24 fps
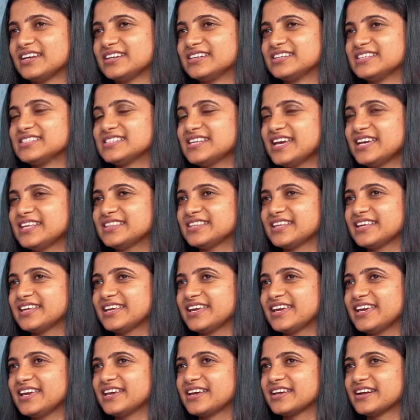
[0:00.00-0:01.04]
Design
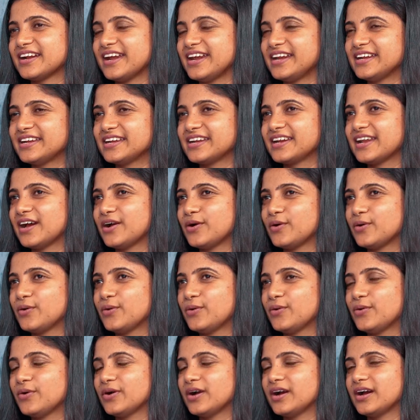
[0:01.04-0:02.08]
thinking right
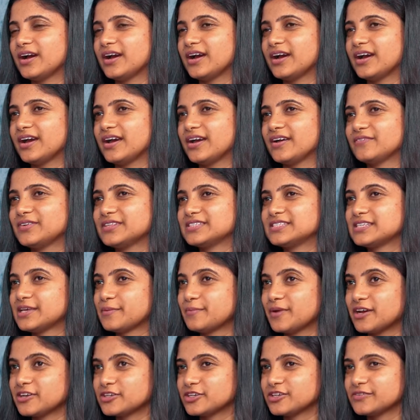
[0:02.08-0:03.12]
now with
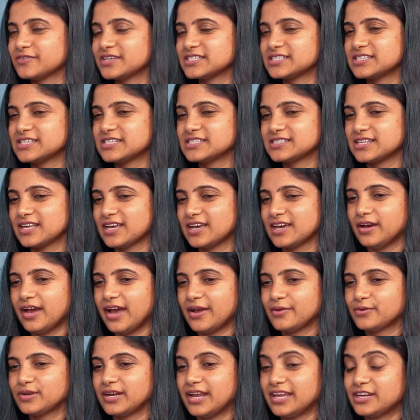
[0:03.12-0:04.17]
CMR University is
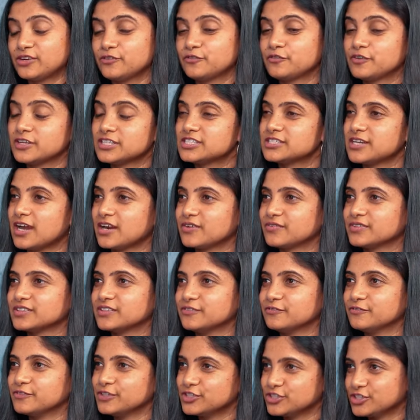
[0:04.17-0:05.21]
I would like to first start
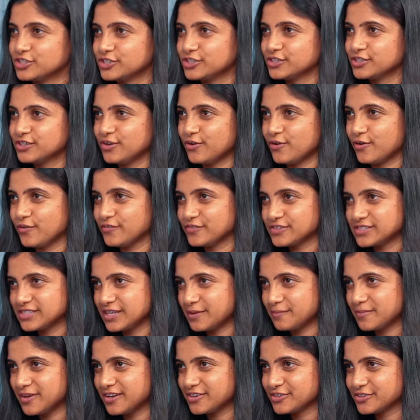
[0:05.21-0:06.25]
with the vision of
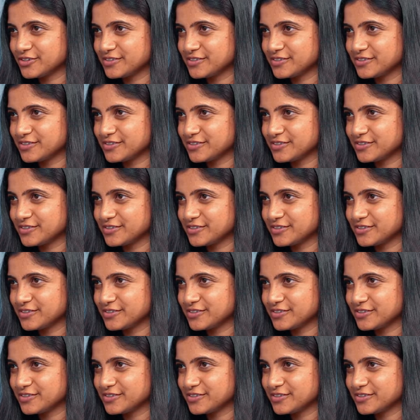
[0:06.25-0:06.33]
CMR